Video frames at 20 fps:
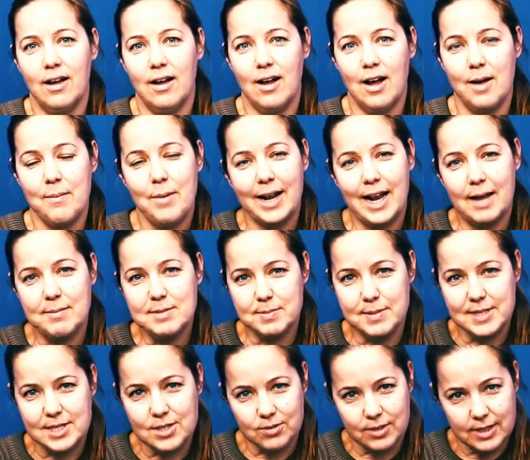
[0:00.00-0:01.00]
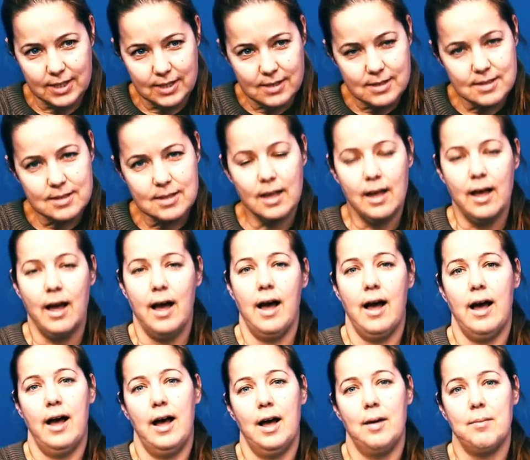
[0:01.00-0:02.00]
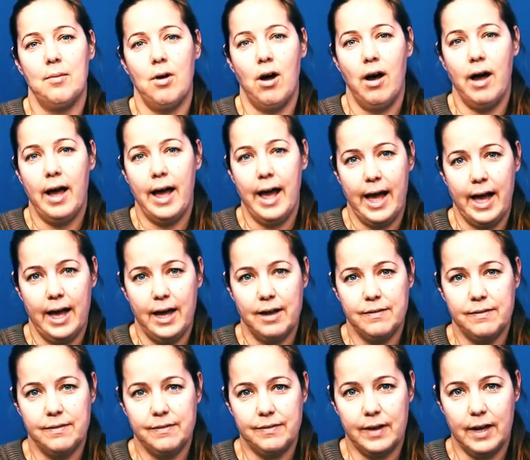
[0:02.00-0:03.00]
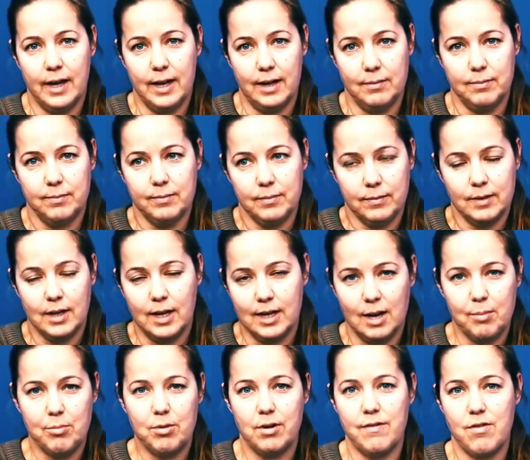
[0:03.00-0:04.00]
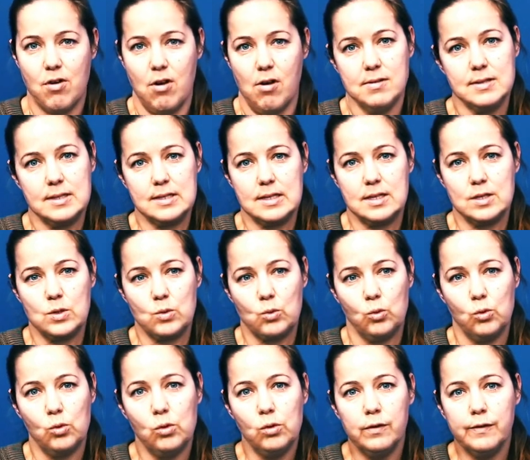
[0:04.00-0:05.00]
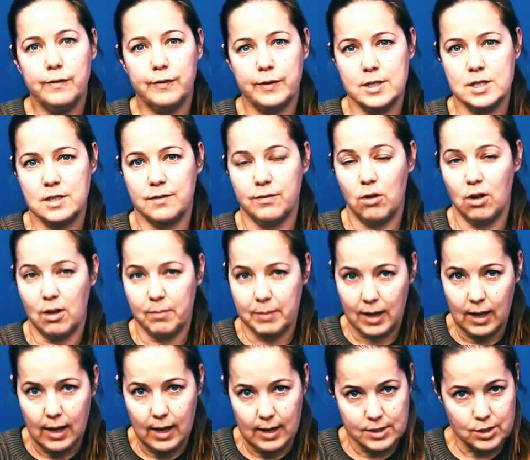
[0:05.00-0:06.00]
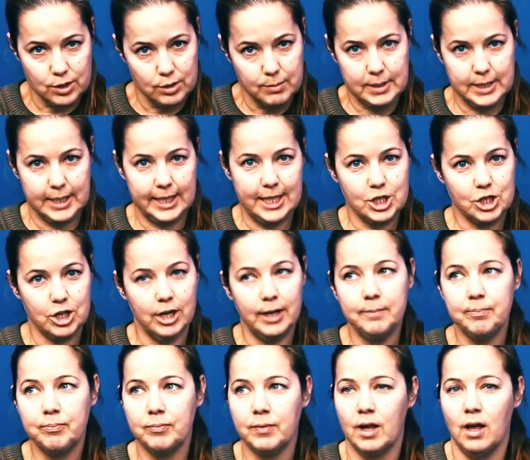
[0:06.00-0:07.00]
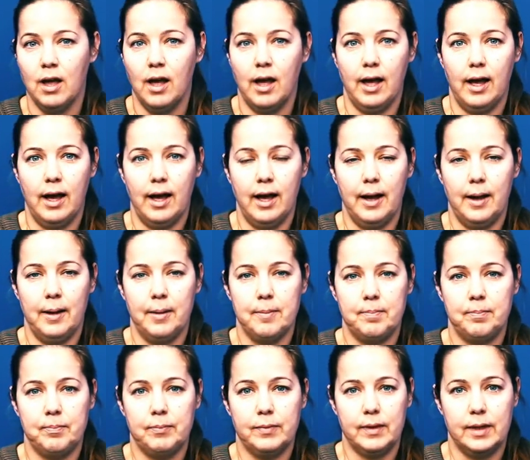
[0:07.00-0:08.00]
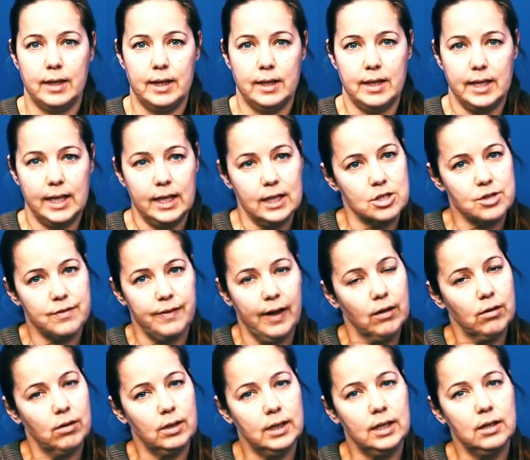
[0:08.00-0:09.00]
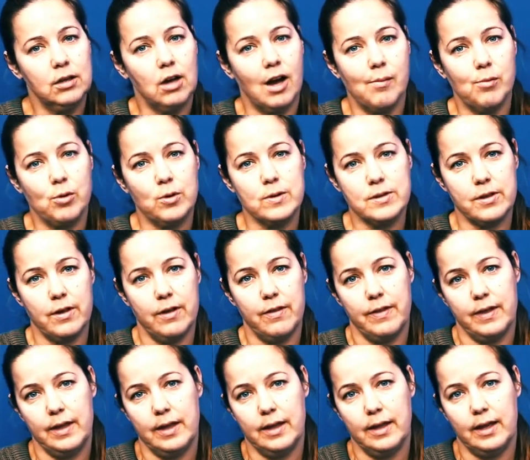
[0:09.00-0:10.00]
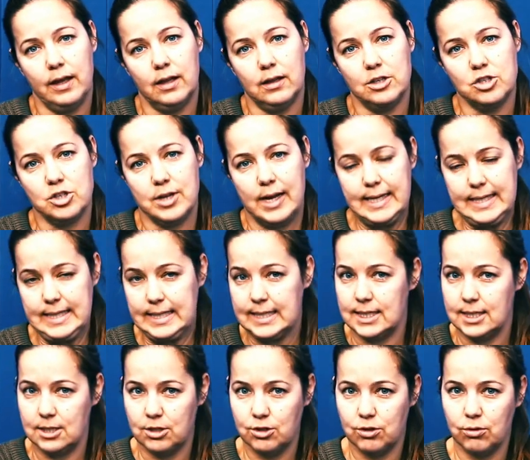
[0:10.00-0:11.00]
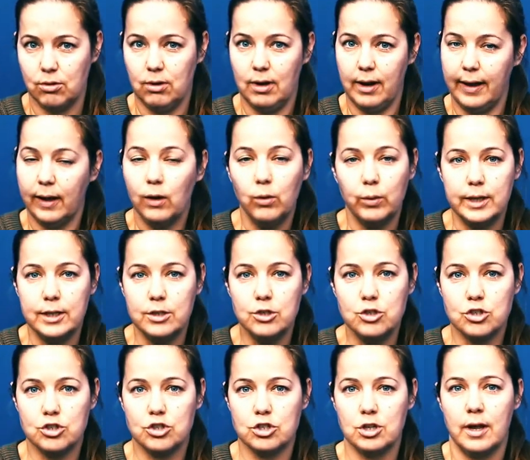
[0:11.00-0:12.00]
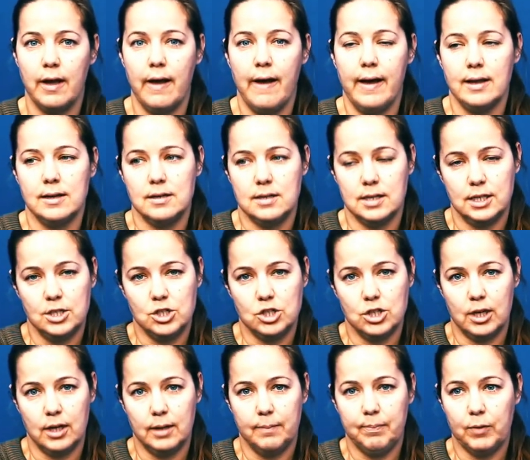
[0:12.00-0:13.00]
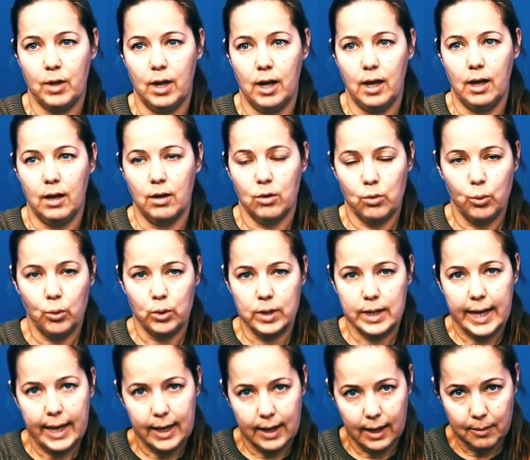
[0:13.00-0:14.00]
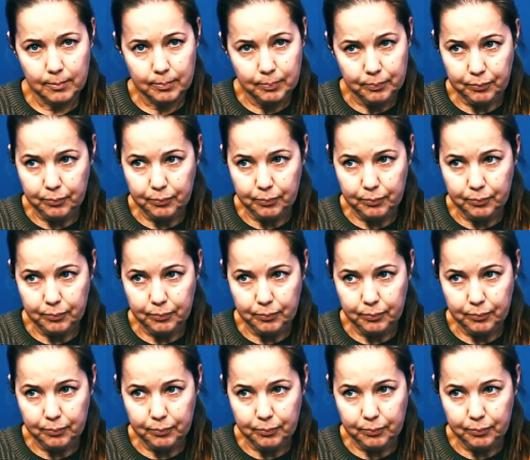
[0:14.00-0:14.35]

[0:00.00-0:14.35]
Hi, my name's Miss Chris. Um, I have uh, a number of roles at the school. First of all, I'm a classroom teacher. Um, in the English faculty. I'm also the English as an additional language teacher uh, coordinator